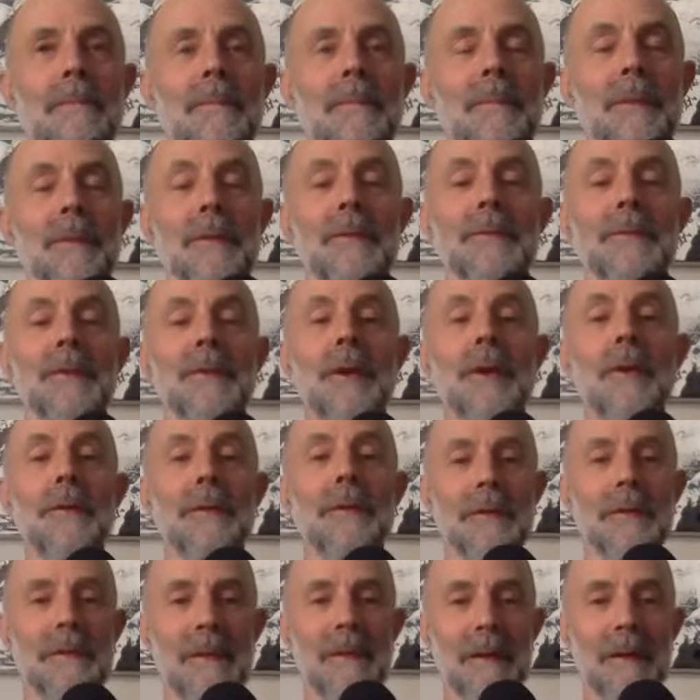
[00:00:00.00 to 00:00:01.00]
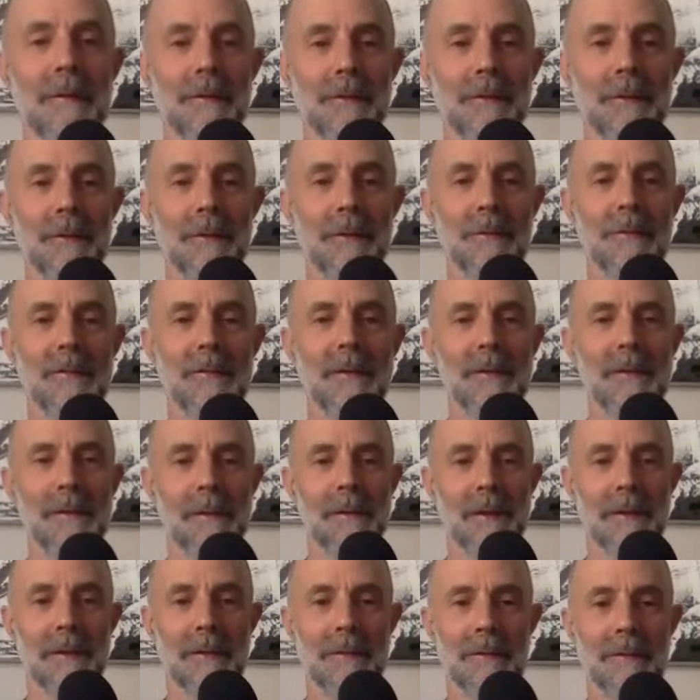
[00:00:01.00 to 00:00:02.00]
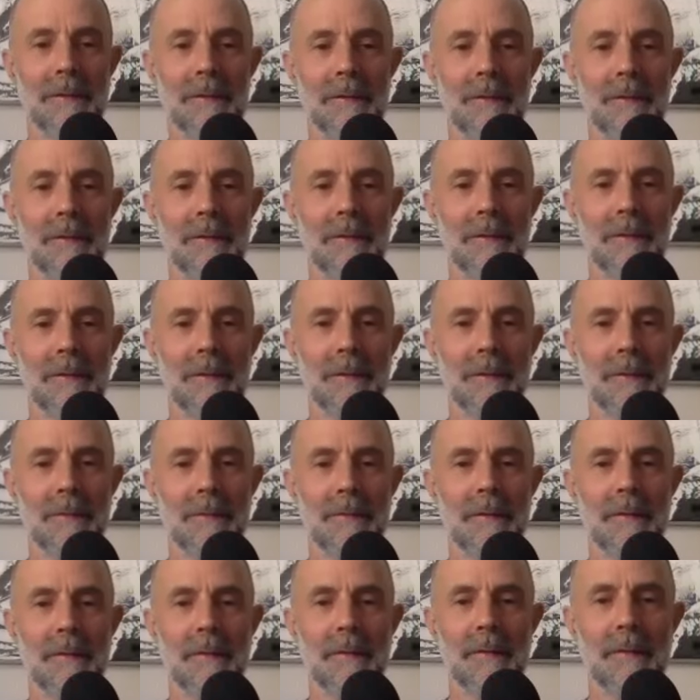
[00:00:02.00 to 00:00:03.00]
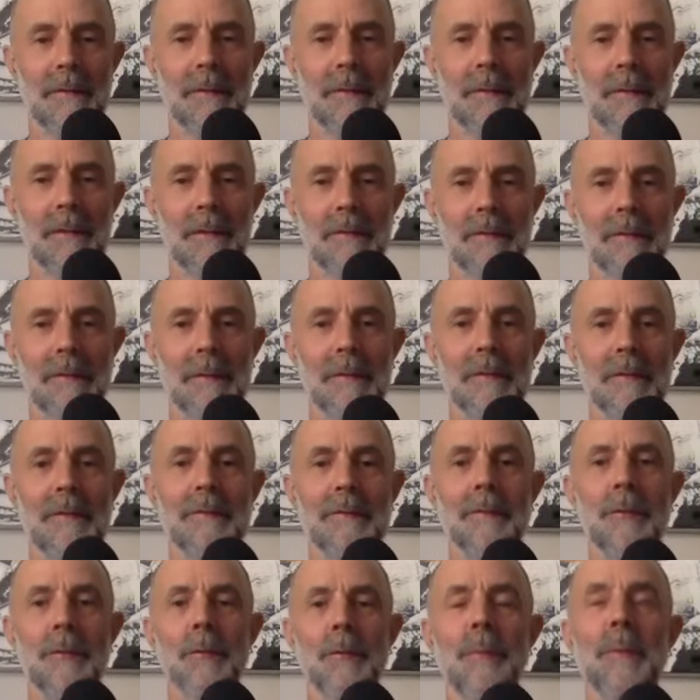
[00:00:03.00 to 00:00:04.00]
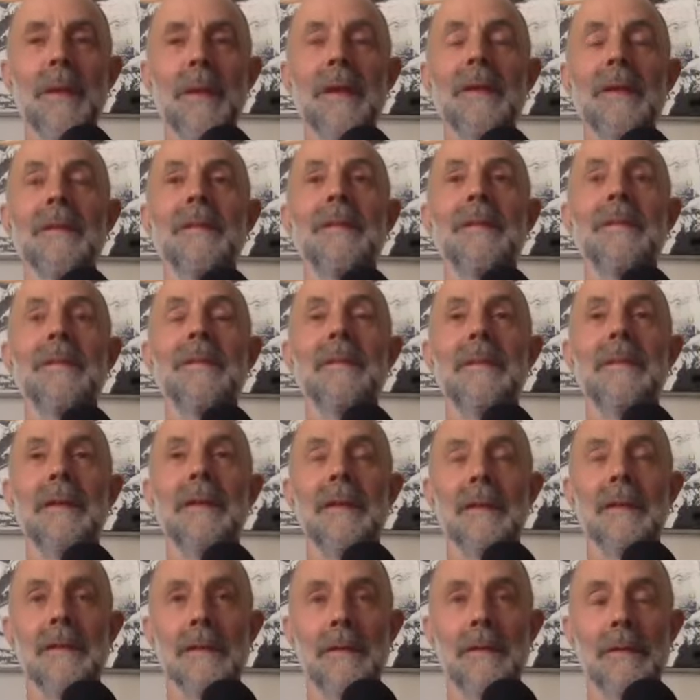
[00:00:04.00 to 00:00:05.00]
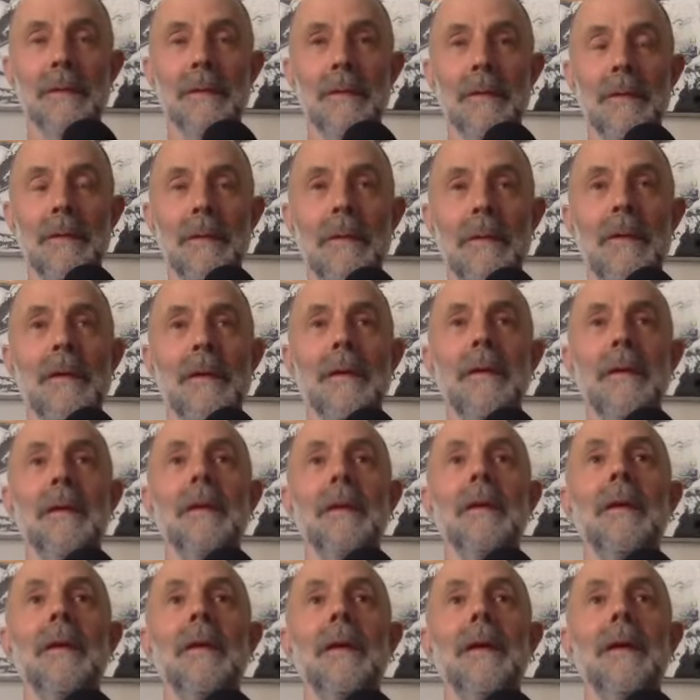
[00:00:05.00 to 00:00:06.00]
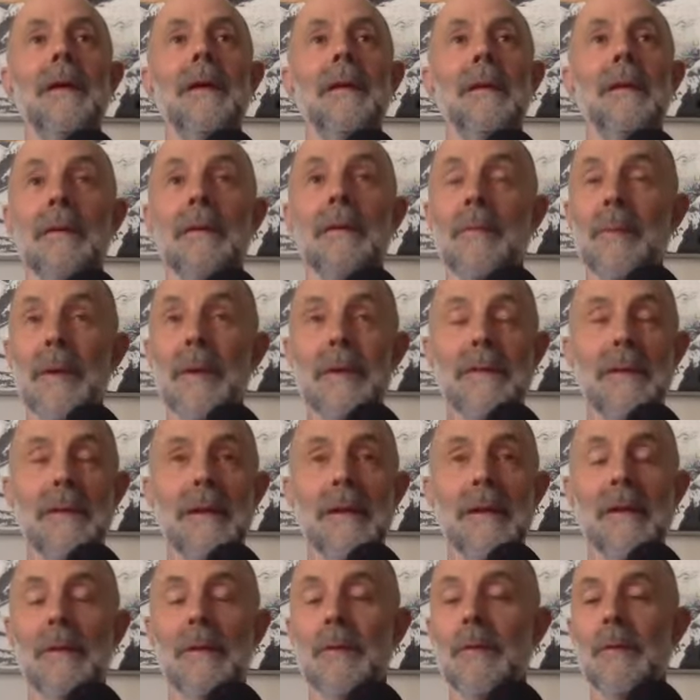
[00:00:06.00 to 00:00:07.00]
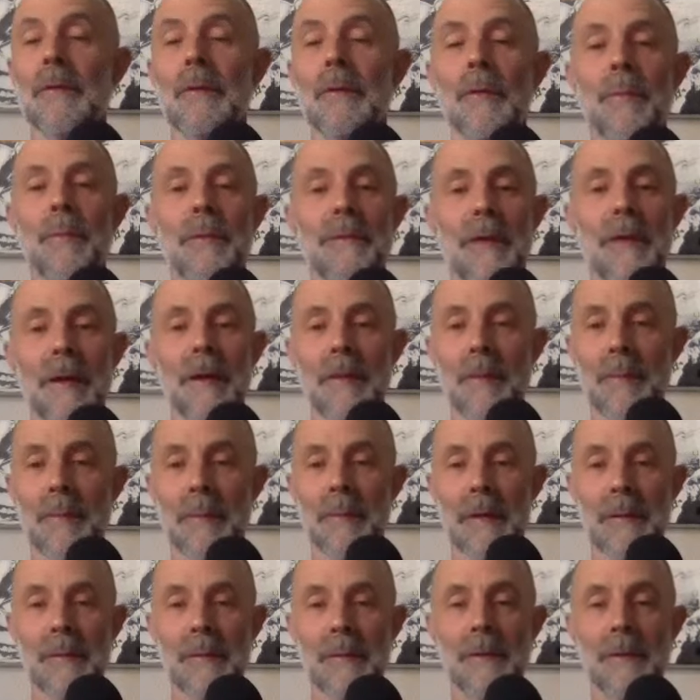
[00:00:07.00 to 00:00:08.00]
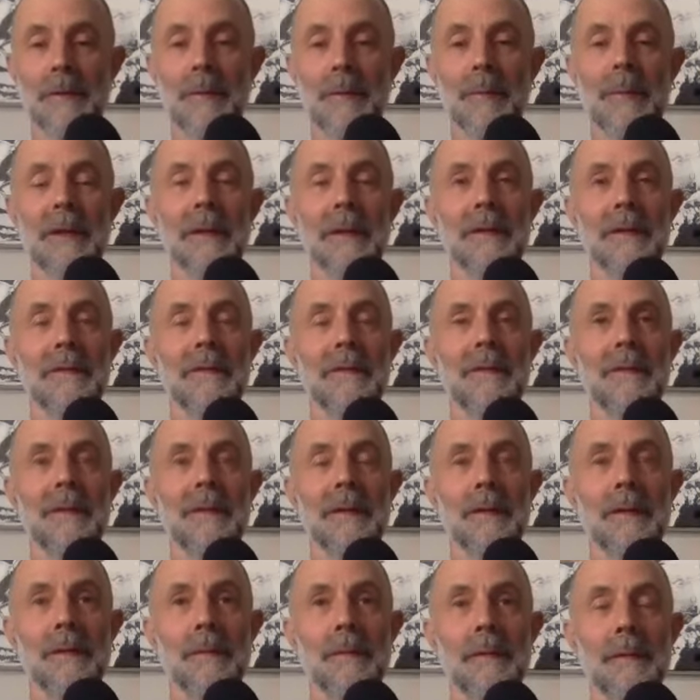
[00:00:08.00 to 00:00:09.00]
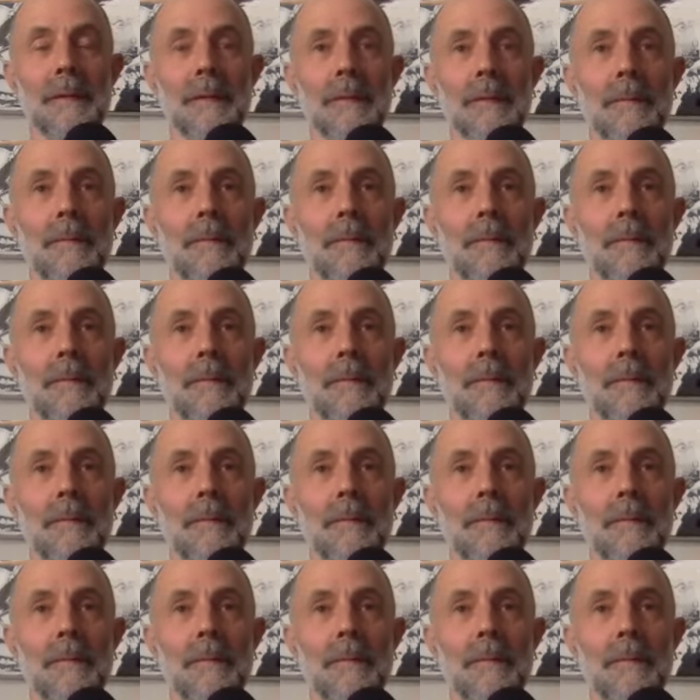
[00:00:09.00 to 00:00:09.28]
that shows itself through stillness. That through being still, especially in a group of other people who are being still,